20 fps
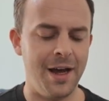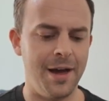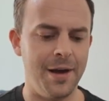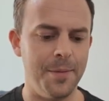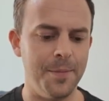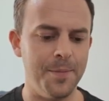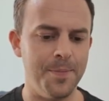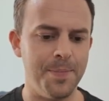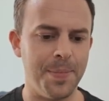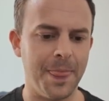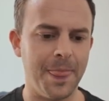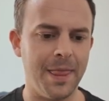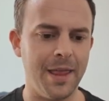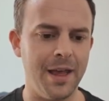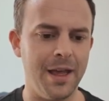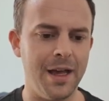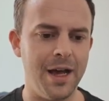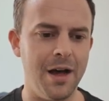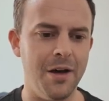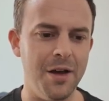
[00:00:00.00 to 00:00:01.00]
Um,
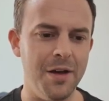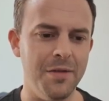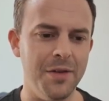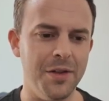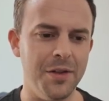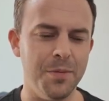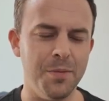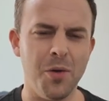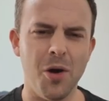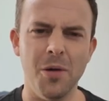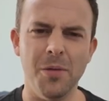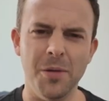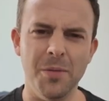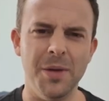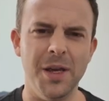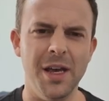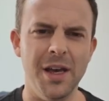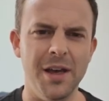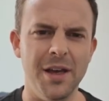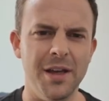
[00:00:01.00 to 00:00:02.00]
However, the
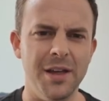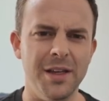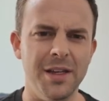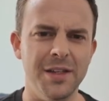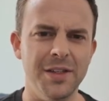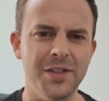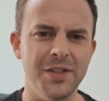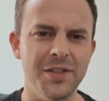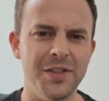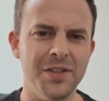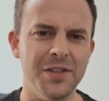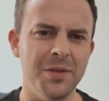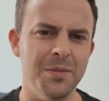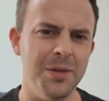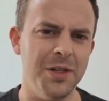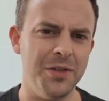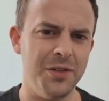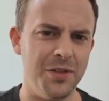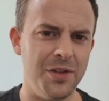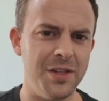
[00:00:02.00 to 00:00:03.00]
problem here is
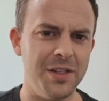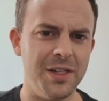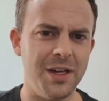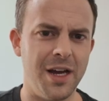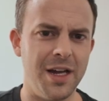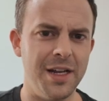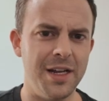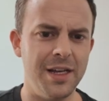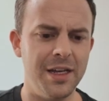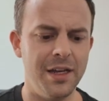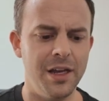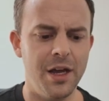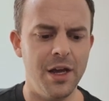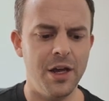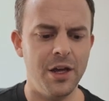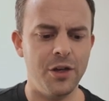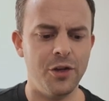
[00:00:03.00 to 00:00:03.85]
similar to the dining.